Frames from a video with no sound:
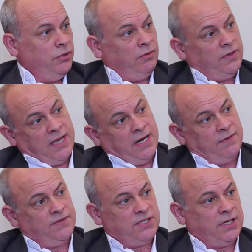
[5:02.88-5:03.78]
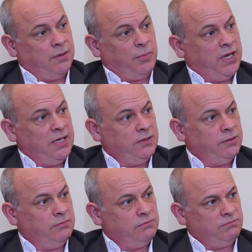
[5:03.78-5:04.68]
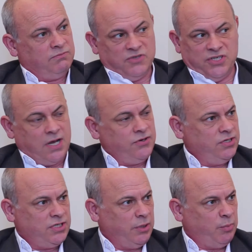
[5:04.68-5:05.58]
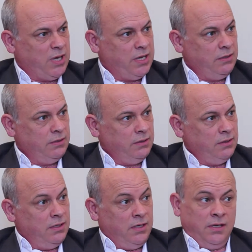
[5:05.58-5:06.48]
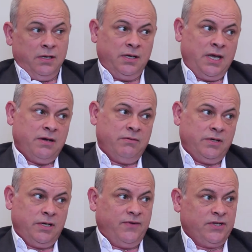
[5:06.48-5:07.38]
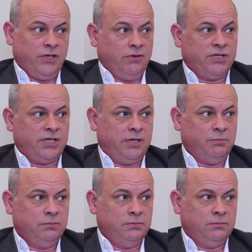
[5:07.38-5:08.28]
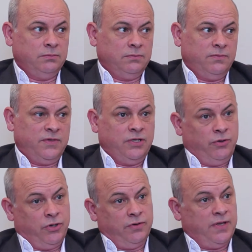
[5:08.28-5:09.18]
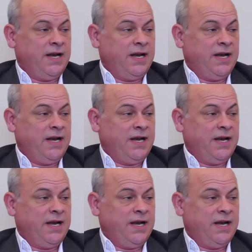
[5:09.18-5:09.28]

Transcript: You'll then have to start paying them statutory sick pay. Again, if it's long term, you could